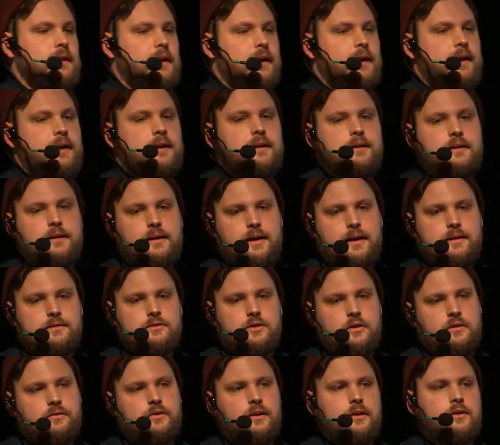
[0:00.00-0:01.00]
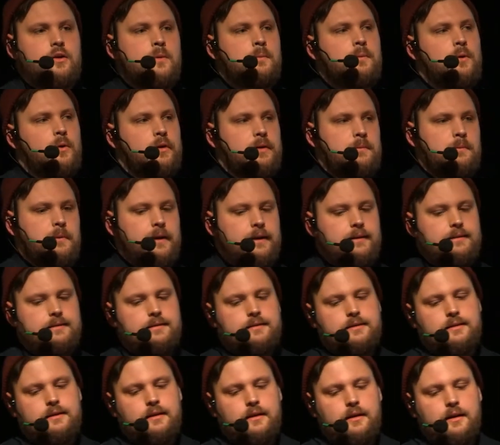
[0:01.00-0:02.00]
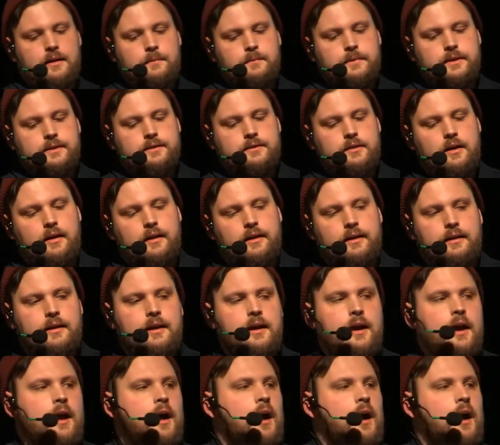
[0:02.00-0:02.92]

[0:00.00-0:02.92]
and sort of a component-based design.